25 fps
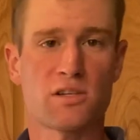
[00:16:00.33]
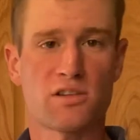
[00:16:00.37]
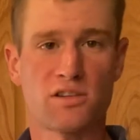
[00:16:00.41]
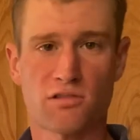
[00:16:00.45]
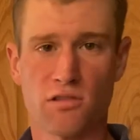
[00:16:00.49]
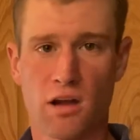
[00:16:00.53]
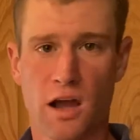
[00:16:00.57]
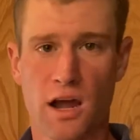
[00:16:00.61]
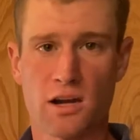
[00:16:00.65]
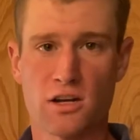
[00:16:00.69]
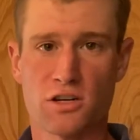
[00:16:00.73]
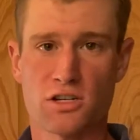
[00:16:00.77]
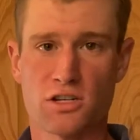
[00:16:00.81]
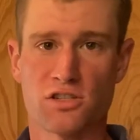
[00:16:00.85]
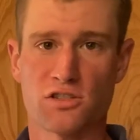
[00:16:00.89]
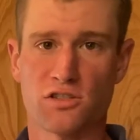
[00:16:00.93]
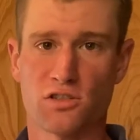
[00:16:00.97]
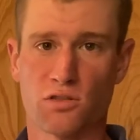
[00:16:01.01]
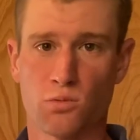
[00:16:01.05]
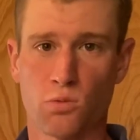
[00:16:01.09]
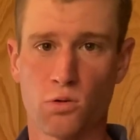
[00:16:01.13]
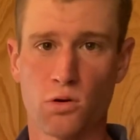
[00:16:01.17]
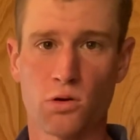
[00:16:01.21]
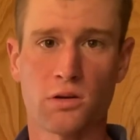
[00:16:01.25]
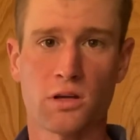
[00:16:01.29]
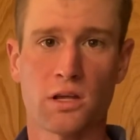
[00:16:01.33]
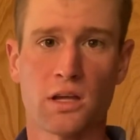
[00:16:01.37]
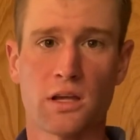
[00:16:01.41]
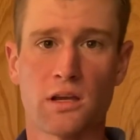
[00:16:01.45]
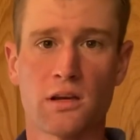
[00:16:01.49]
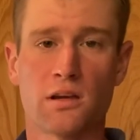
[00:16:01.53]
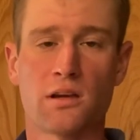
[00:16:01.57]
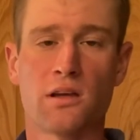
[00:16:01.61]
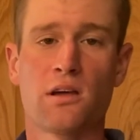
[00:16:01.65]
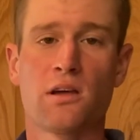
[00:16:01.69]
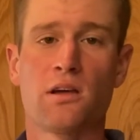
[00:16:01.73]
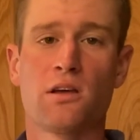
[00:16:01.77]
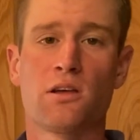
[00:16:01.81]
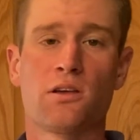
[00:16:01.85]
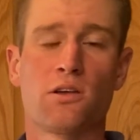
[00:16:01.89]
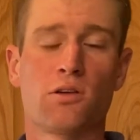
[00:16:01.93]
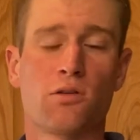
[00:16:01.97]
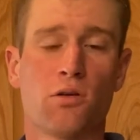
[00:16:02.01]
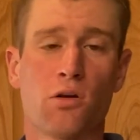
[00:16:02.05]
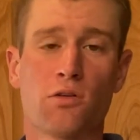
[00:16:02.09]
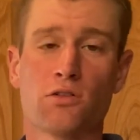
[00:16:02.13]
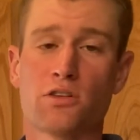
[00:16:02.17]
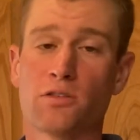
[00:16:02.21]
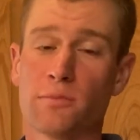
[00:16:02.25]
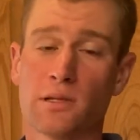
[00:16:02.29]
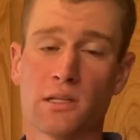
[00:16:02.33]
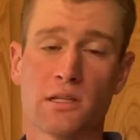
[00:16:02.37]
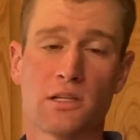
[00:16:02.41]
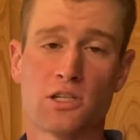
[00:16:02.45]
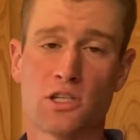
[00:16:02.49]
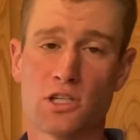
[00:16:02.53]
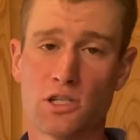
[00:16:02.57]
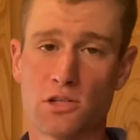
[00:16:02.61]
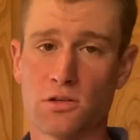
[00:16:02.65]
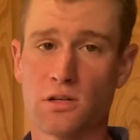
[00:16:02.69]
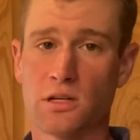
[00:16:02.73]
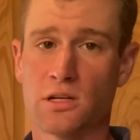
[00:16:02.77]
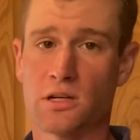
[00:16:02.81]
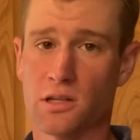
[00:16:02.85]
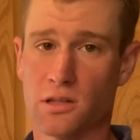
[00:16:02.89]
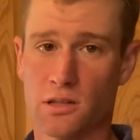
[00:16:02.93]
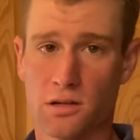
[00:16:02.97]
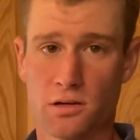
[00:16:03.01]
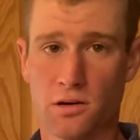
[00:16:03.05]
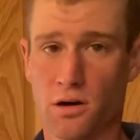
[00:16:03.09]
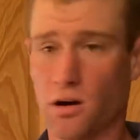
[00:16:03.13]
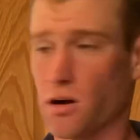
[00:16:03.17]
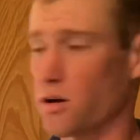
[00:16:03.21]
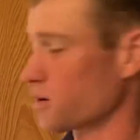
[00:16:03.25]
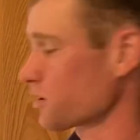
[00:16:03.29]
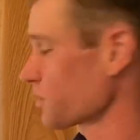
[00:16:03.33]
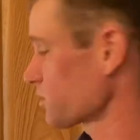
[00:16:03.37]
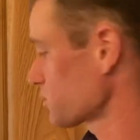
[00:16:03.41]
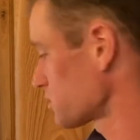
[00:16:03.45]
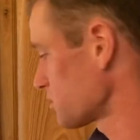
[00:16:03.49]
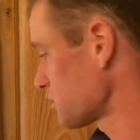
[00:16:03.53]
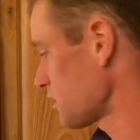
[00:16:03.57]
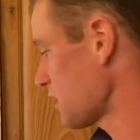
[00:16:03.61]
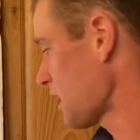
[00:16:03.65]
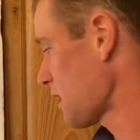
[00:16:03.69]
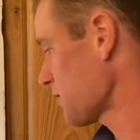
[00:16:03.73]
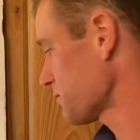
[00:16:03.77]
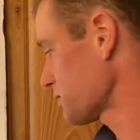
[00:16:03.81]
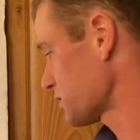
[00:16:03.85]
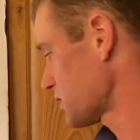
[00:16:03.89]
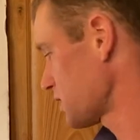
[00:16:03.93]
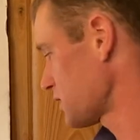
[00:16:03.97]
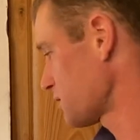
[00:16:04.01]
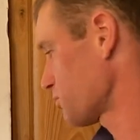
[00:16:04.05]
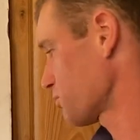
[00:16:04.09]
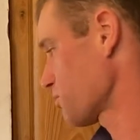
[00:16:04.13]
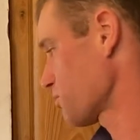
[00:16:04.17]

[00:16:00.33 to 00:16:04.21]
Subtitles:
strategies are working, you're ultimately shooting in the dark. So you have to keep